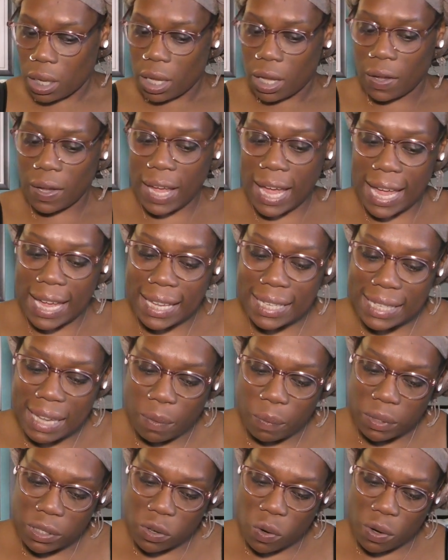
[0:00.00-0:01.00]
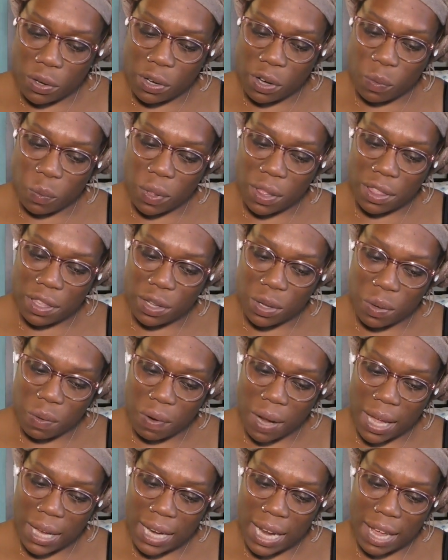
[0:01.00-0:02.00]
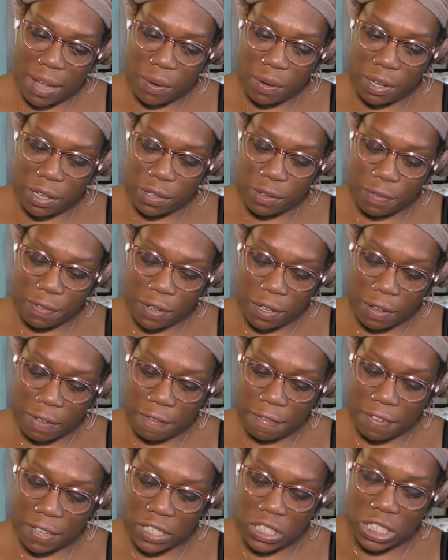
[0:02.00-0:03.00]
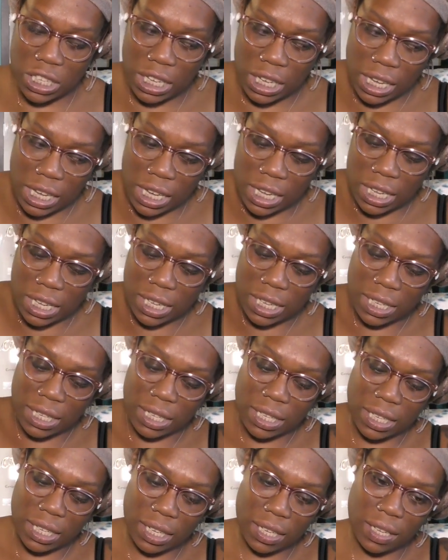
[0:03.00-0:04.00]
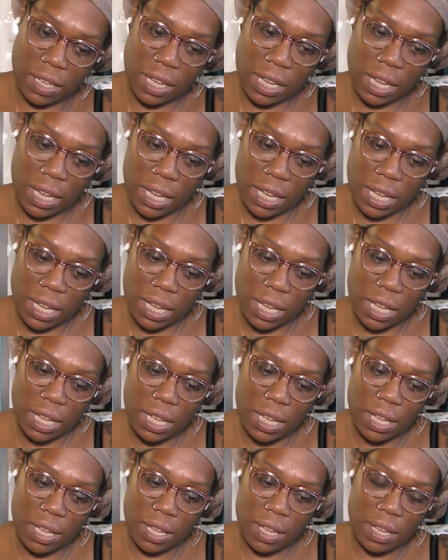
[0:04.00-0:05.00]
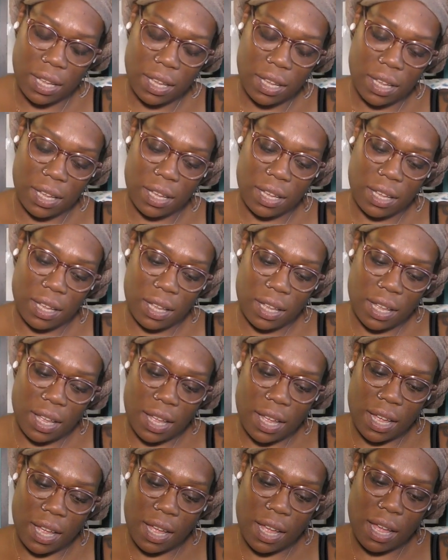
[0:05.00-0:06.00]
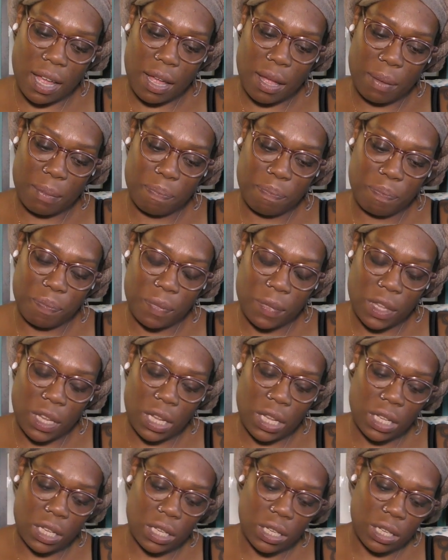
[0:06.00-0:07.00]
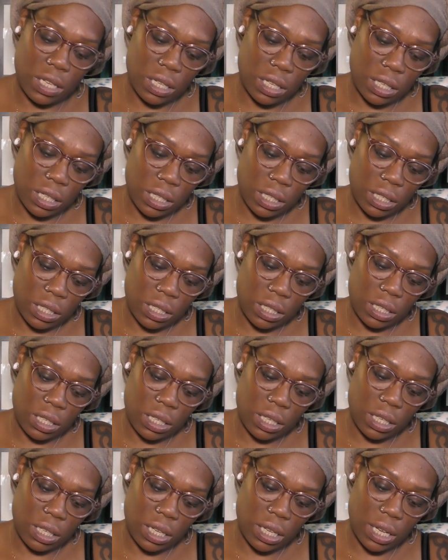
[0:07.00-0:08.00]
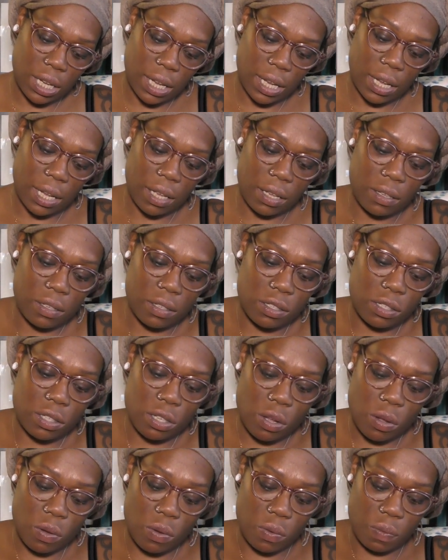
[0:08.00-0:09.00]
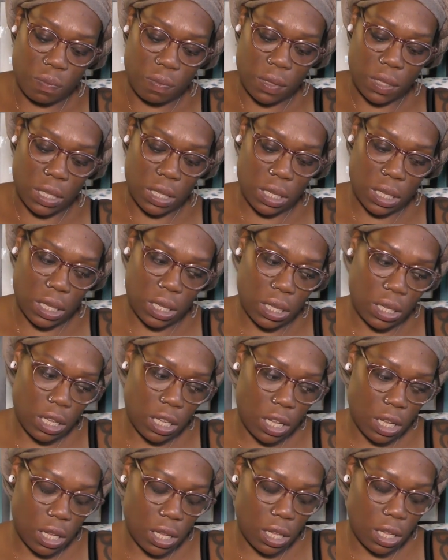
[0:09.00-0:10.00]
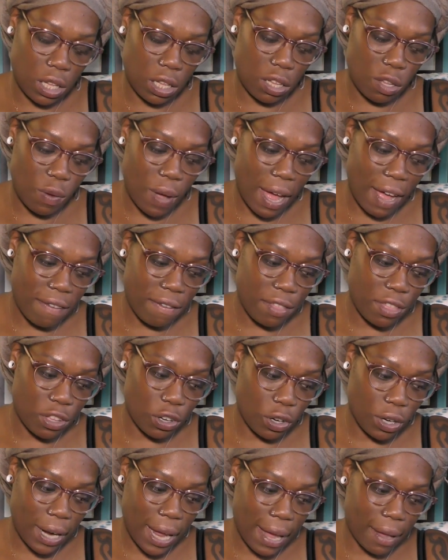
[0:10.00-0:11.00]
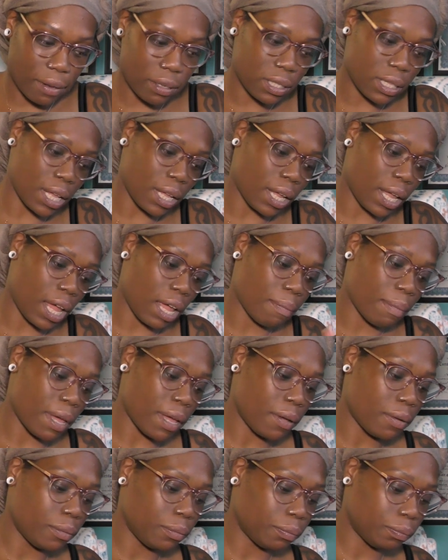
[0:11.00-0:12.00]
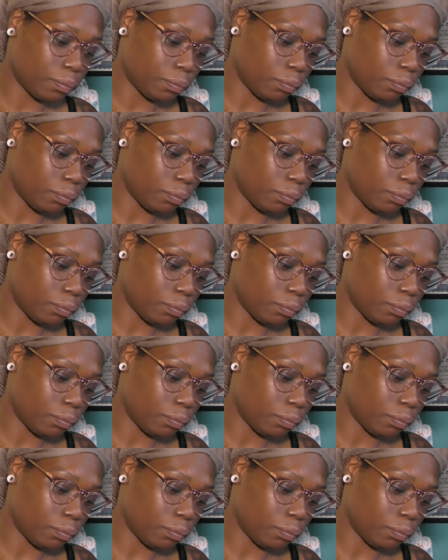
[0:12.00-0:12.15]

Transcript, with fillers: Okay, is that what's going on with you right now? Are you feeling fidgety? Okay. Um, yeah. So, you have third house that came out,